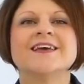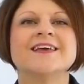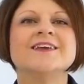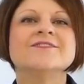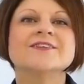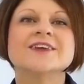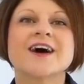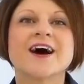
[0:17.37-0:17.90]

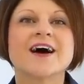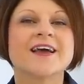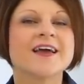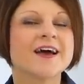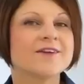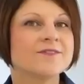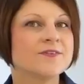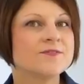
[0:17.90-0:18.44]
Even I
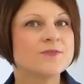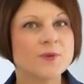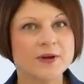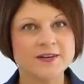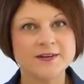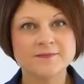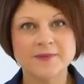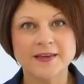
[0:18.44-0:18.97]
have
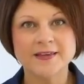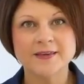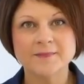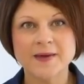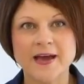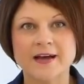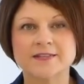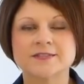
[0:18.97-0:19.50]
avoided making
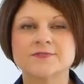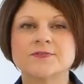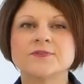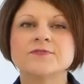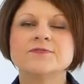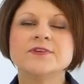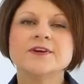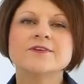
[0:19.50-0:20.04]
pants for
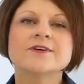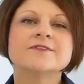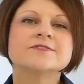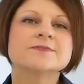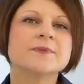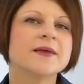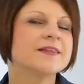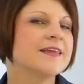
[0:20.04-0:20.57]
fear of
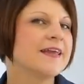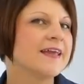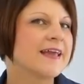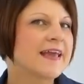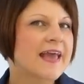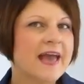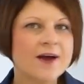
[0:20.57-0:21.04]
spending